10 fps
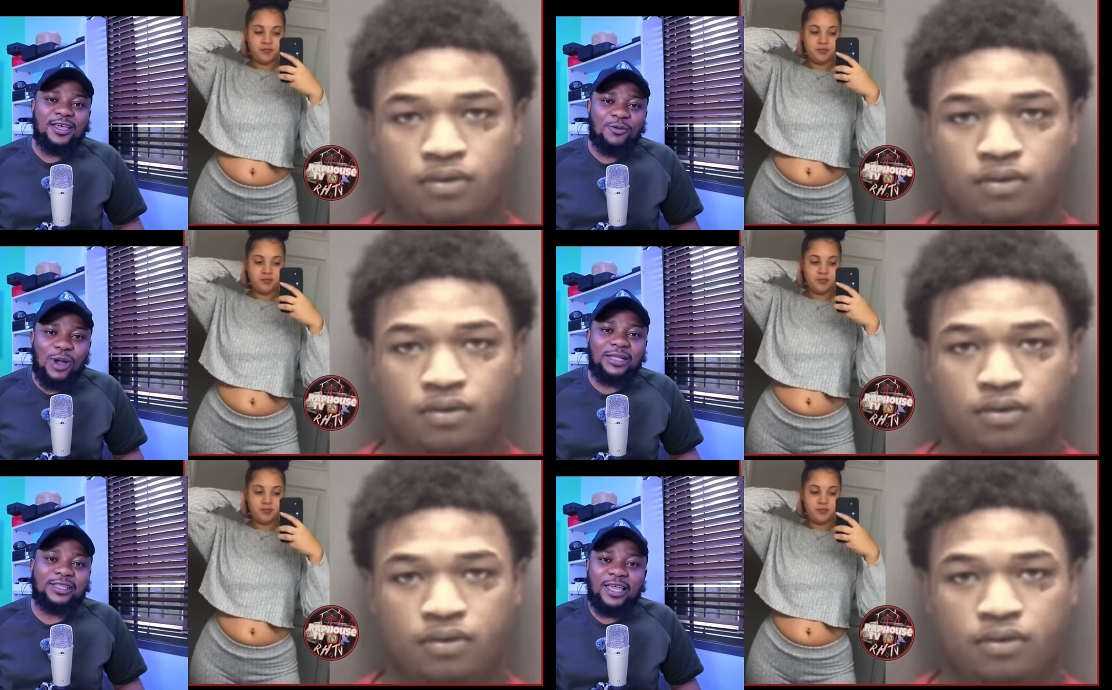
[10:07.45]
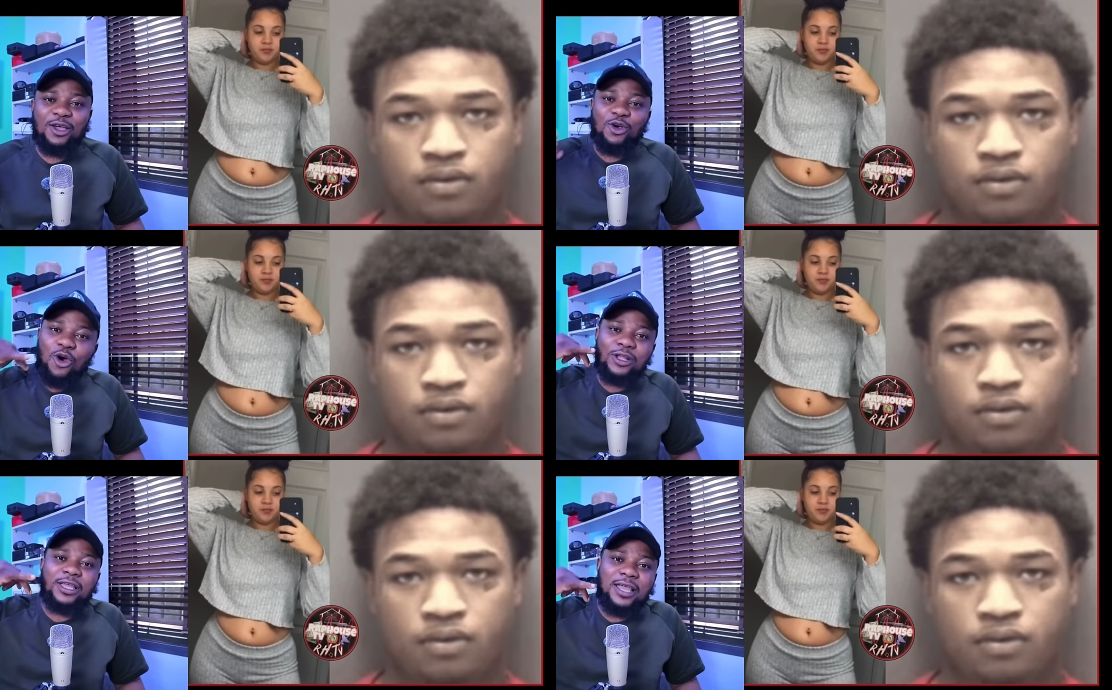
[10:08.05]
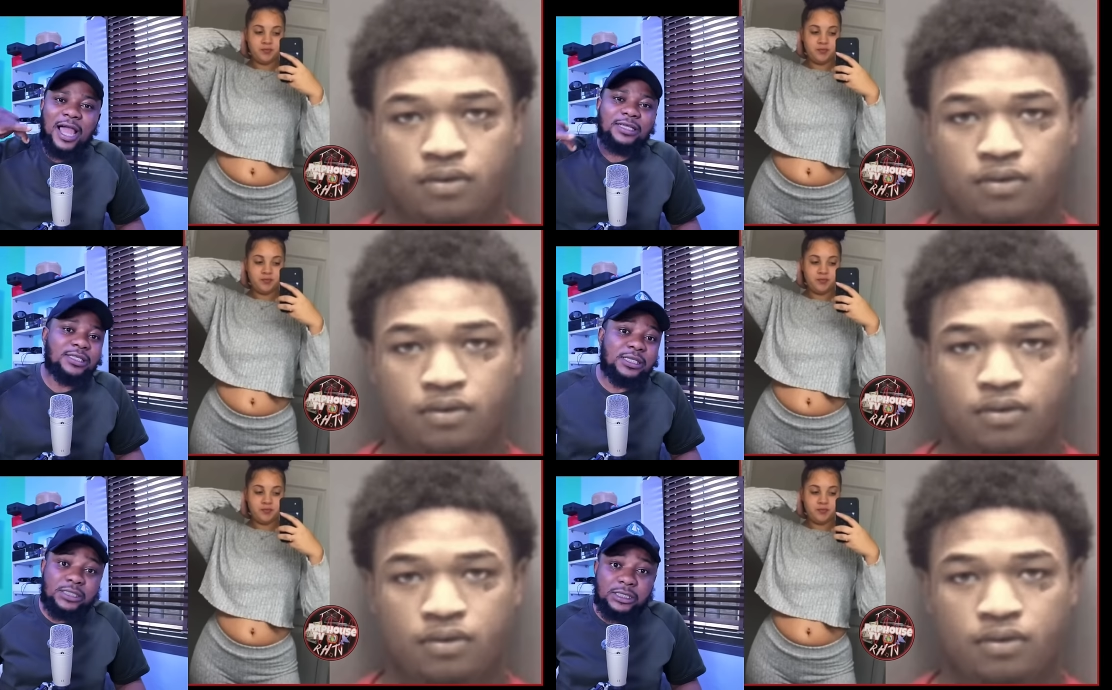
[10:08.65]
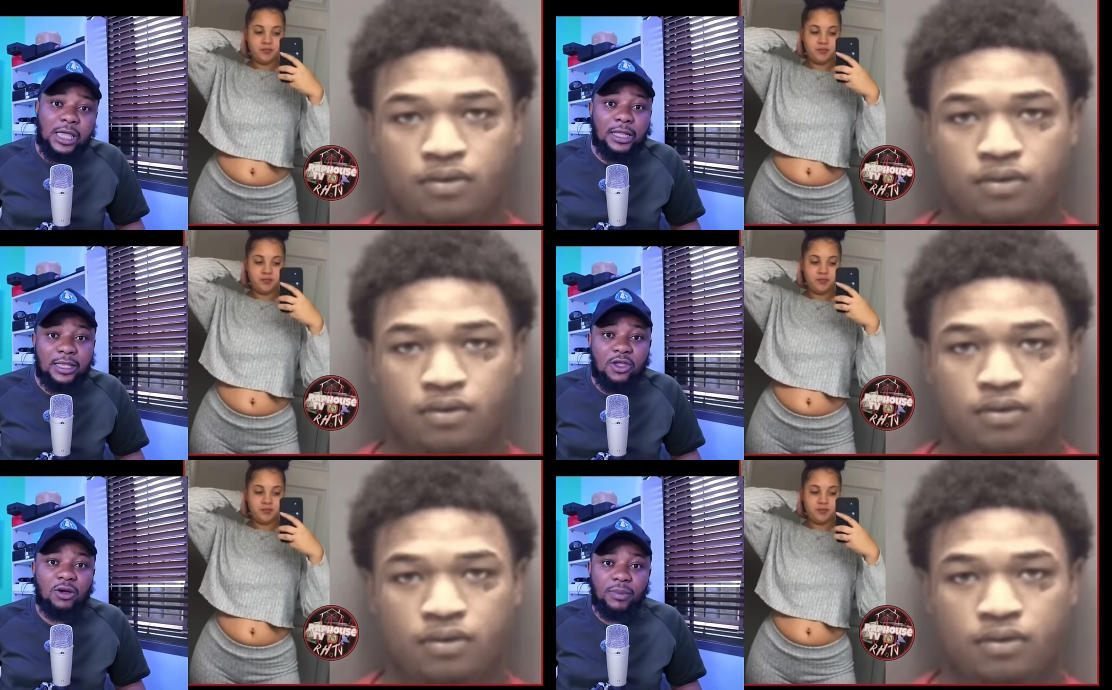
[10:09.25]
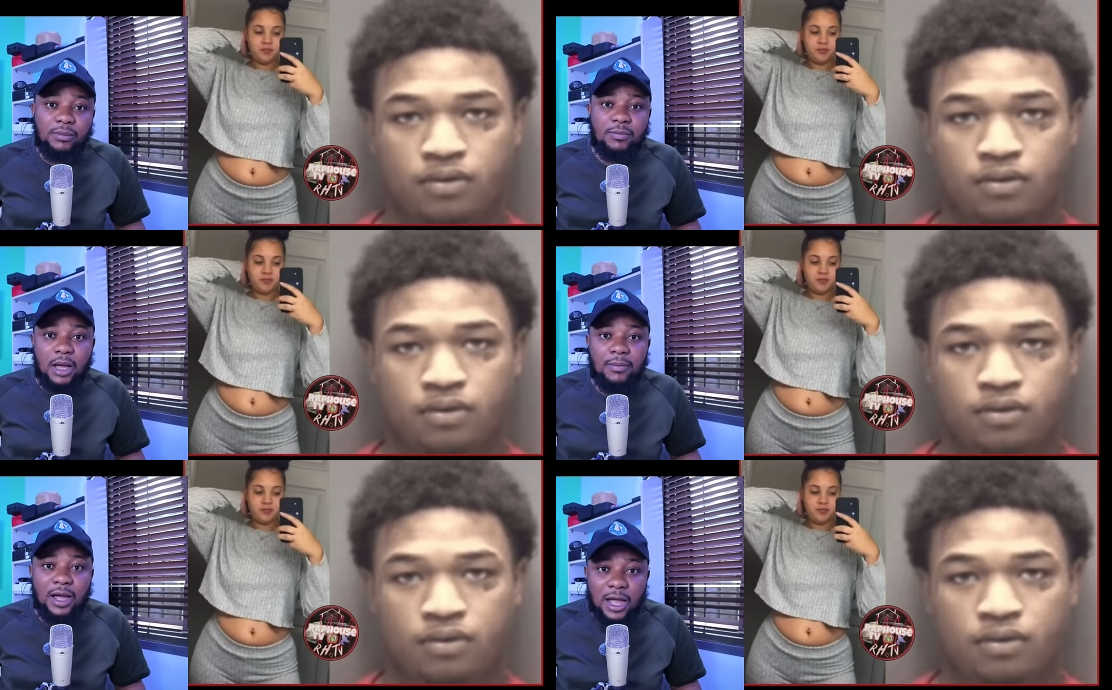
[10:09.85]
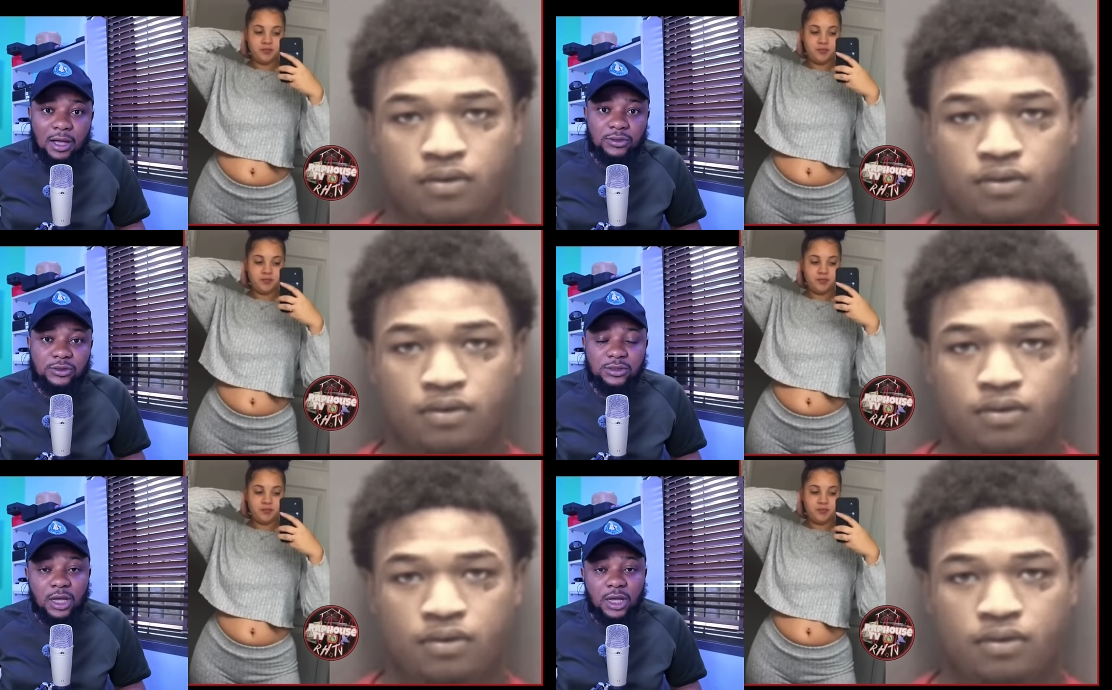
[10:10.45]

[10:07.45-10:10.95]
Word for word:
Speaker 1: One day he called the guy, say, see, I did your baby mama house.